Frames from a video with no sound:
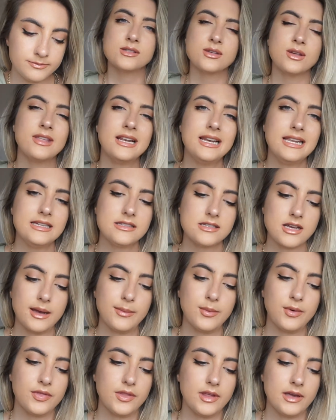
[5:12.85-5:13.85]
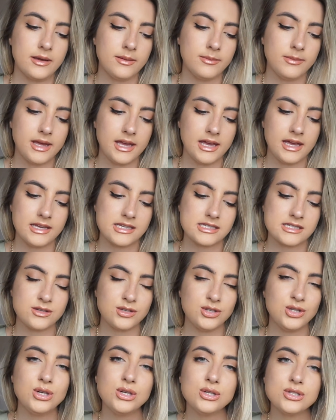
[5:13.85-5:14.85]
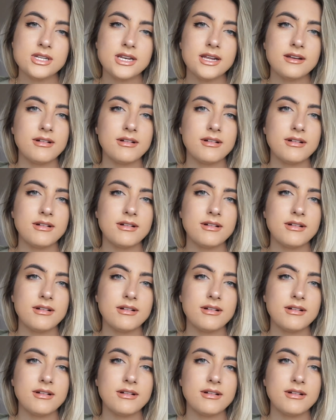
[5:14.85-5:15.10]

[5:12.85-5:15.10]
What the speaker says: So the lead time on them is usually